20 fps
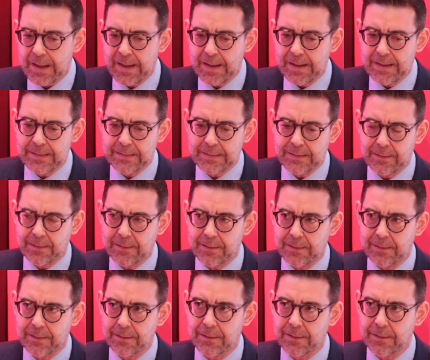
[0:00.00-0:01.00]
and
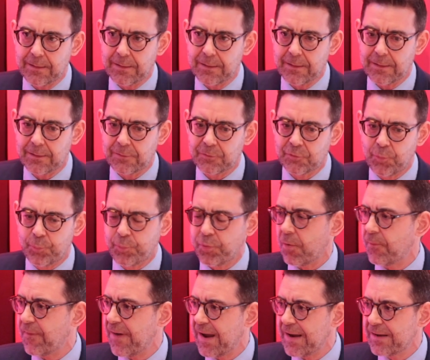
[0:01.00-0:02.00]
to
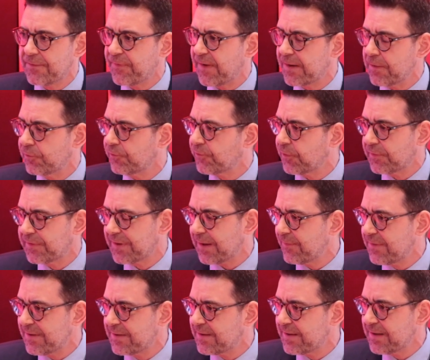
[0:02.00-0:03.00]
provide financial
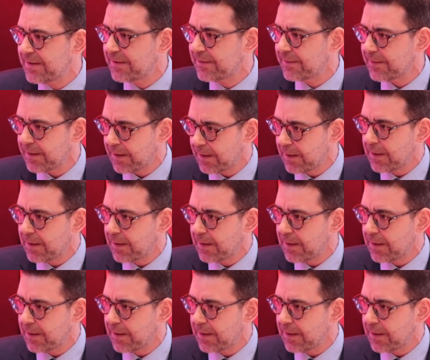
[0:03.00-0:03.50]
services